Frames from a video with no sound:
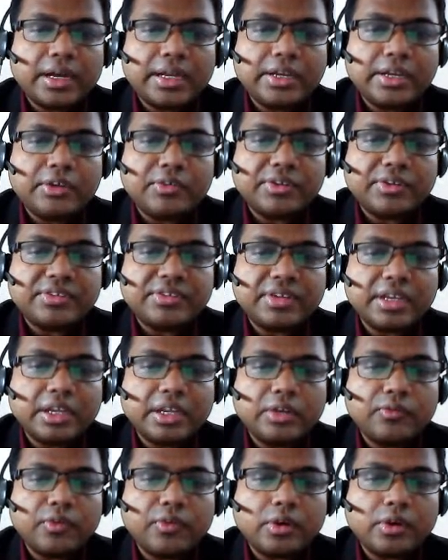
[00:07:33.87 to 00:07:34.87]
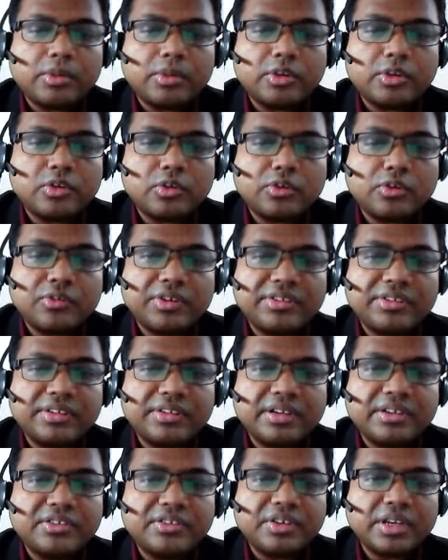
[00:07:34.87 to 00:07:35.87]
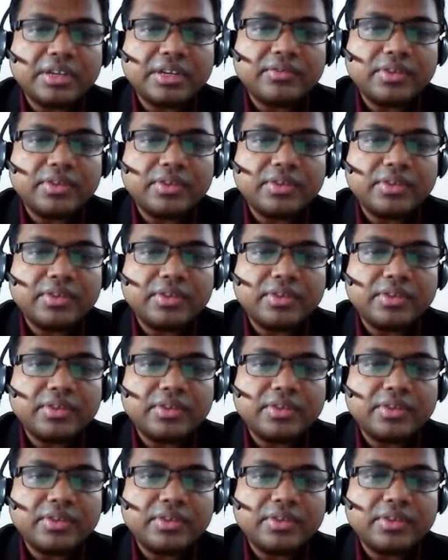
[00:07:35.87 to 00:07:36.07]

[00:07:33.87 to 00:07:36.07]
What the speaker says: interesting information research and